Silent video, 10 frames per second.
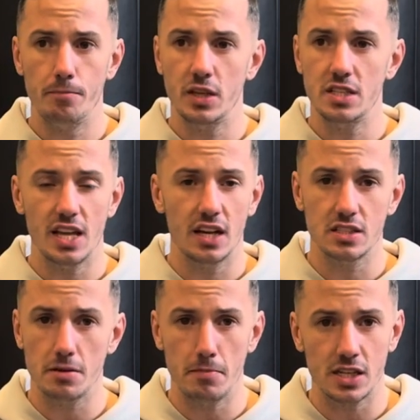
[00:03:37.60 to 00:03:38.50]
He's taken
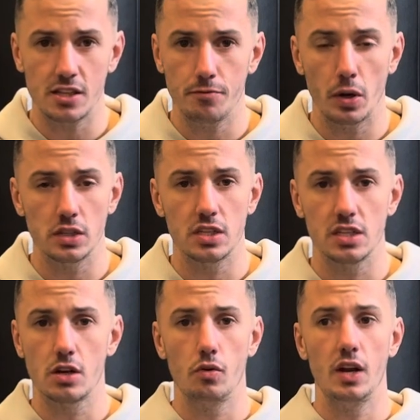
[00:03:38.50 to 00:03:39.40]
some massive punches
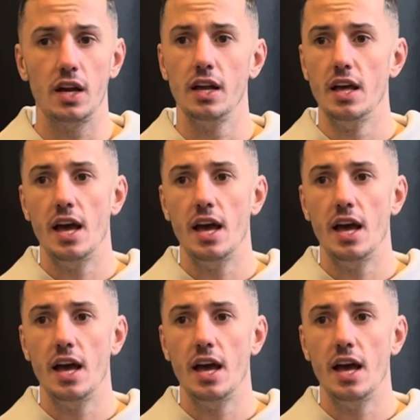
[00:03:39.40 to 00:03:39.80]
his career,